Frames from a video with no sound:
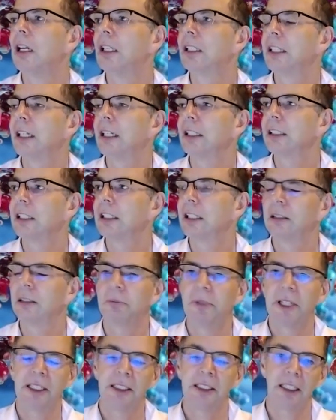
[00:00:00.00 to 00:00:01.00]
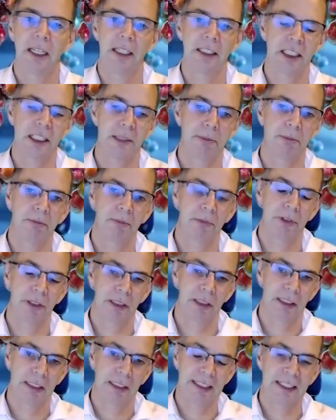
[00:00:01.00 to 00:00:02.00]
that can make that
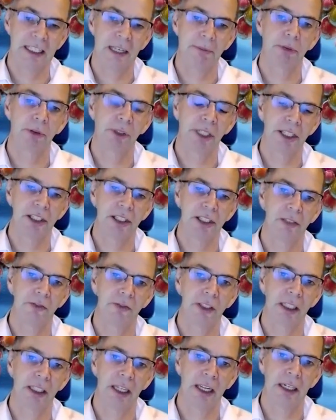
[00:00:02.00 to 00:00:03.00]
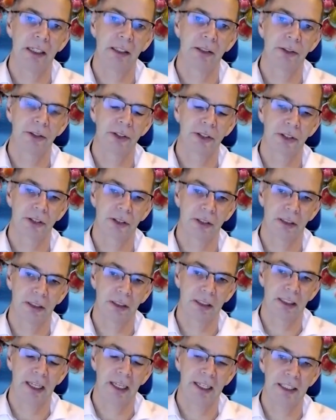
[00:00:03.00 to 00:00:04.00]
separation of the layers
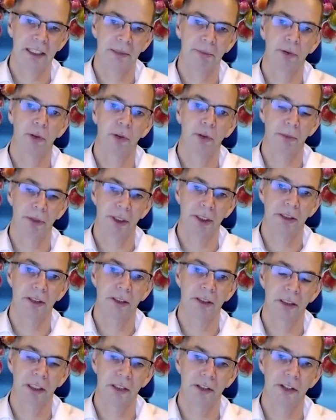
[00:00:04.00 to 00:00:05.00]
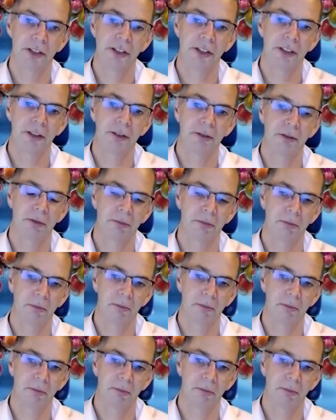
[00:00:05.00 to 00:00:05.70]
less prominent, and you can